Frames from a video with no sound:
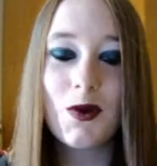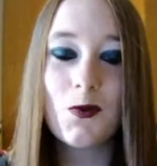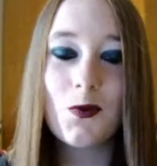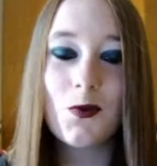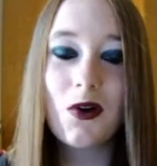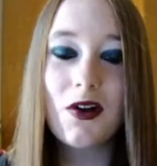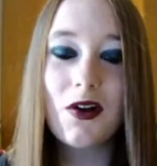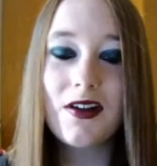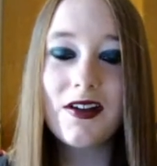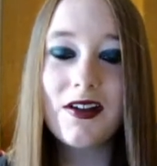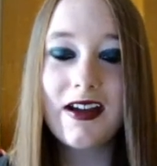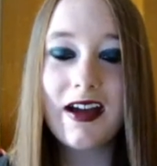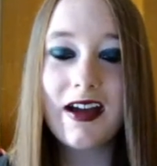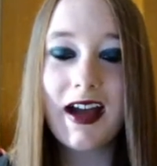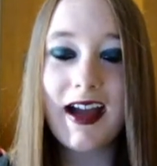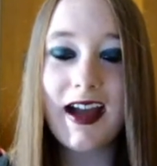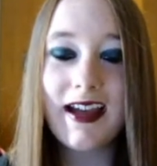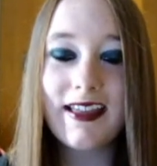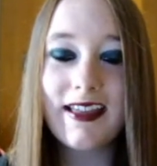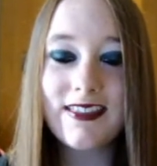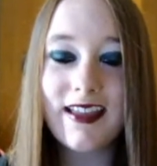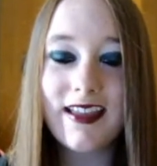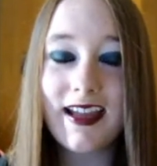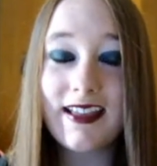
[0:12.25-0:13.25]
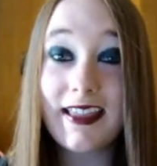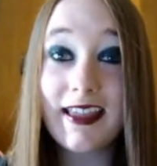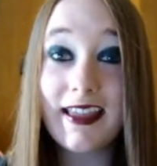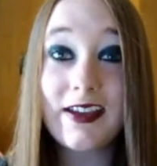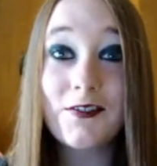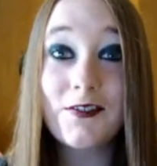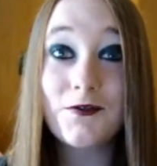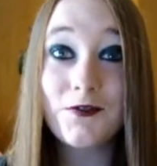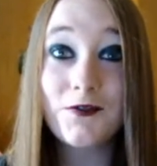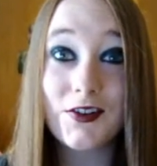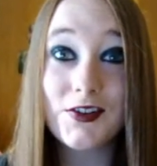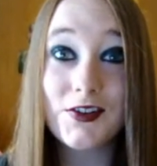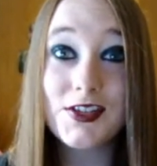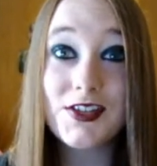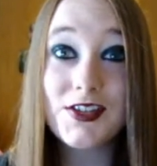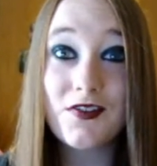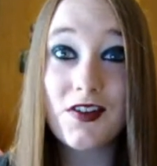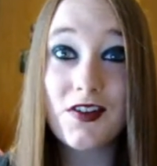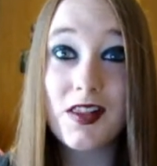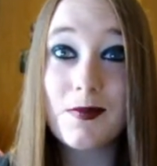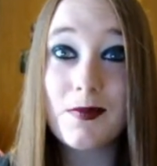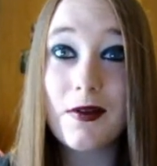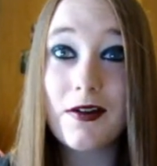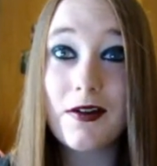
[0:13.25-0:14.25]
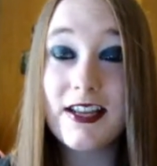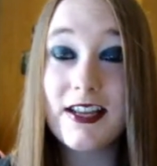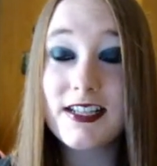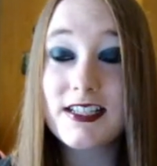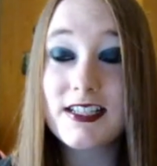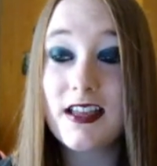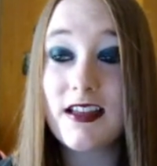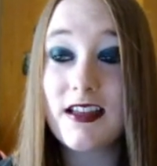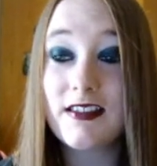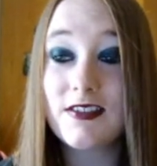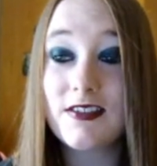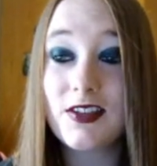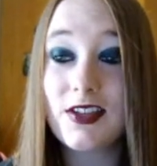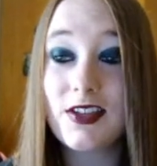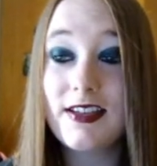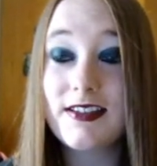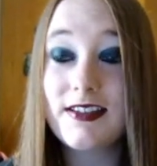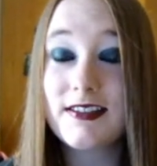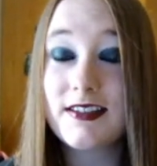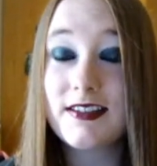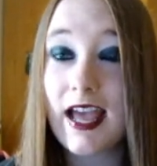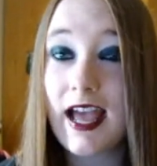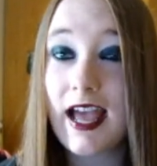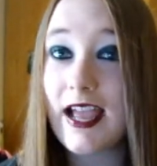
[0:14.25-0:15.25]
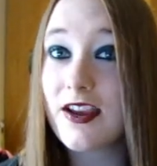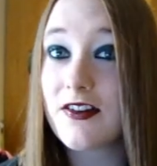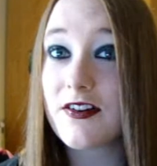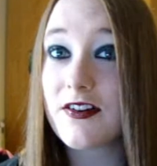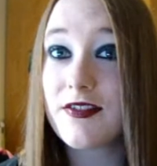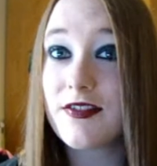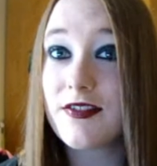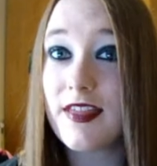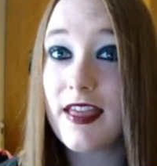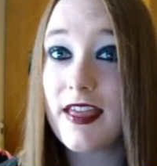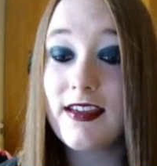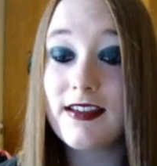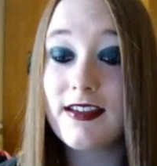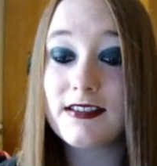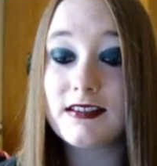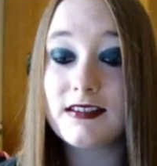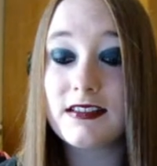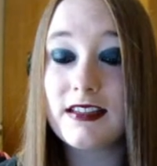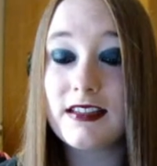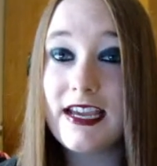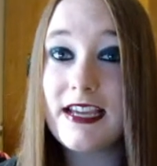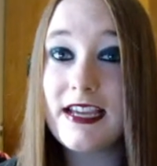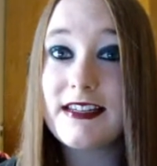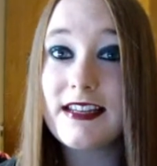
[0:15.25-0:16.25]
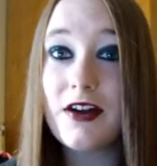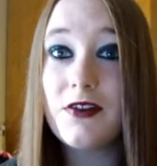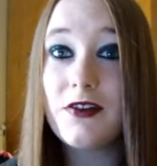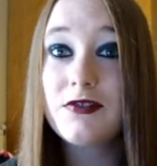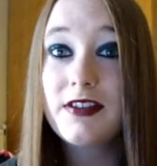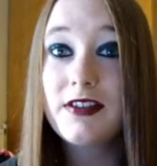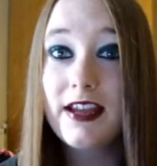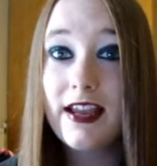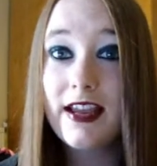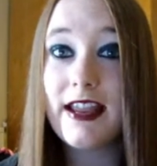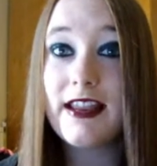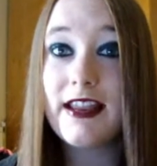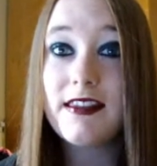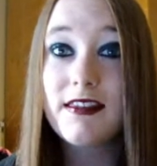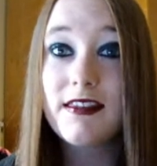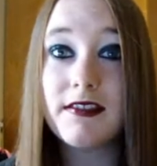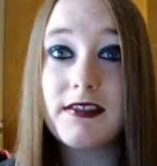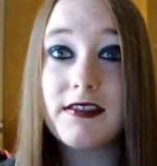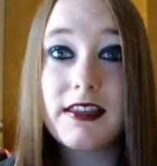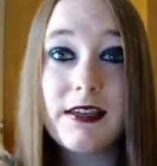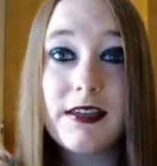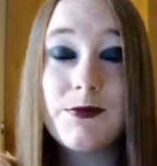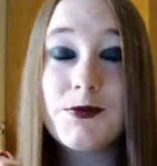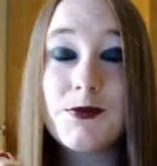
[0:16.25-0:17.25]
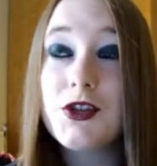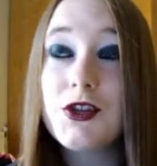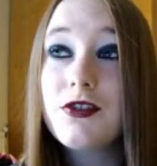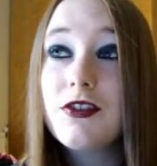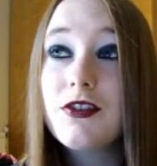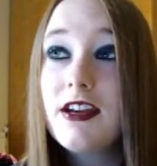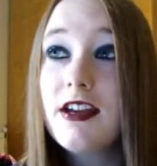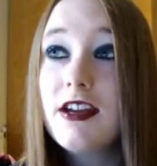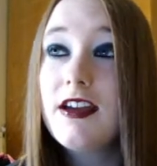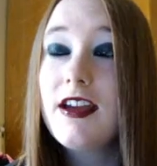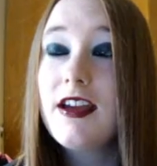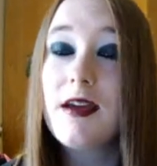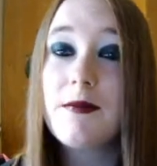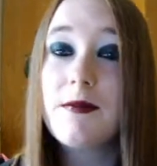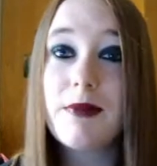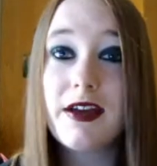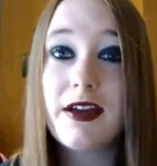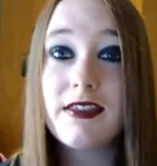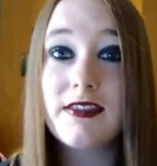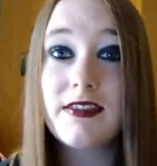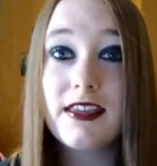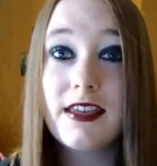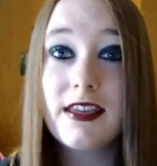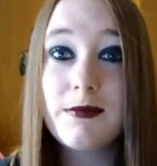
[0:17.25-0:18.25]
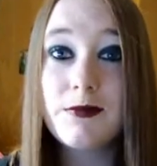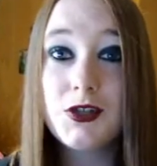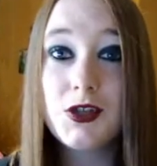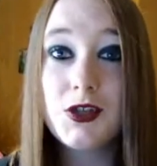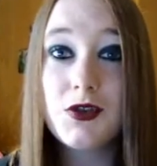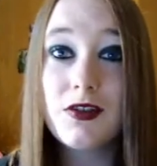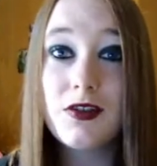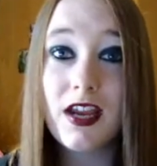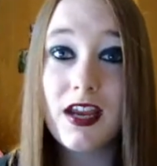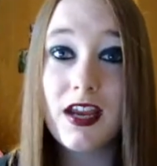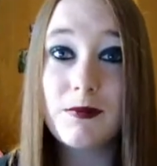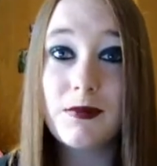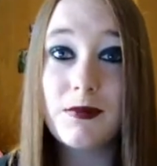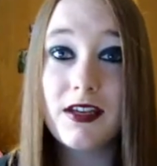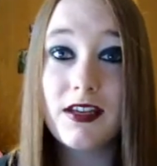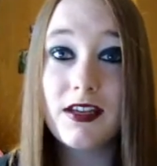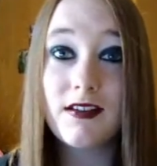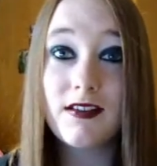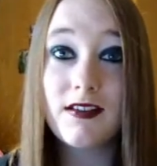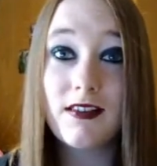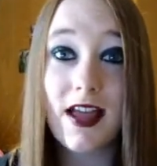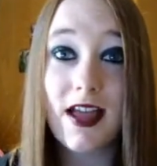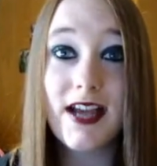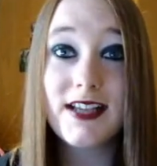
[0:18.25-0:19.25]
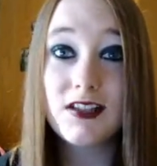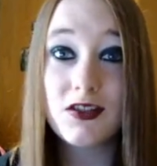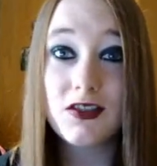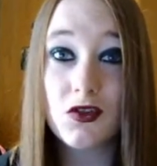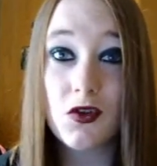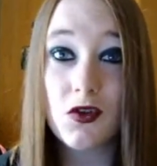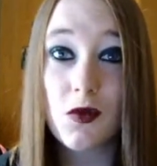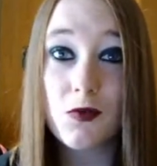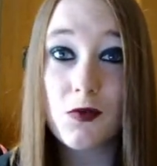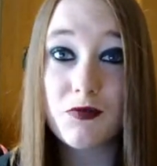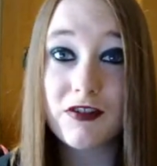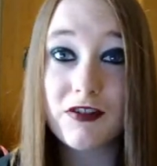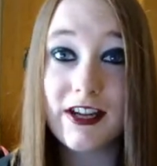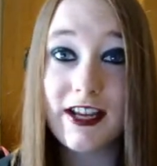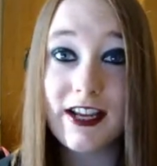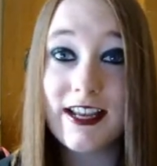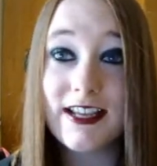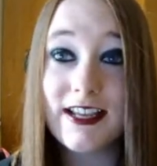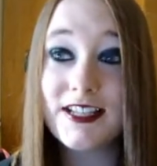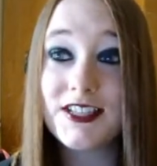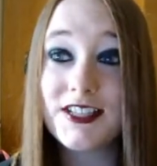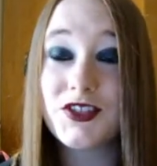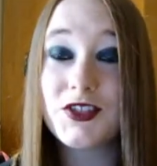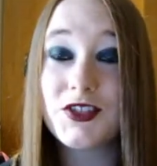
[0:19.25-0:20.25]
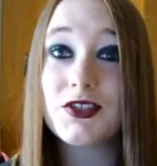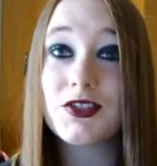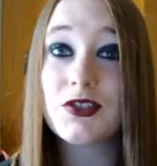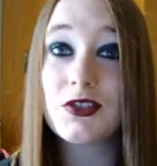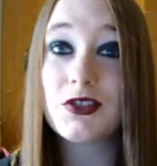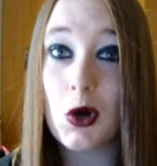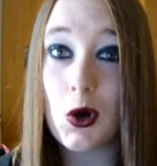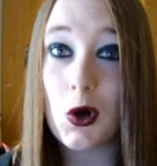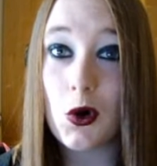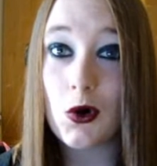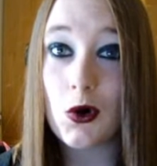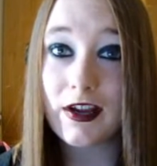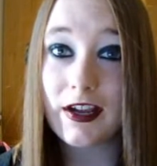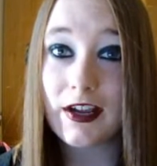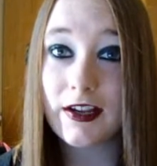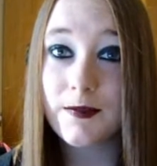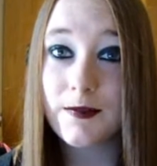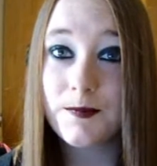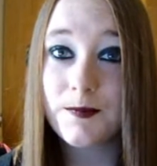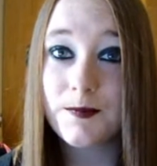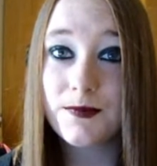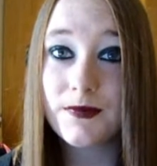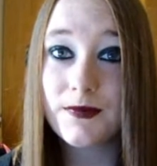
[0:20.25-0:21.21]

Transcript: What I like first of all about it is that the entire thing is laid out in the theme tune and by theme tune I mean Eliza Thornberry is just talking.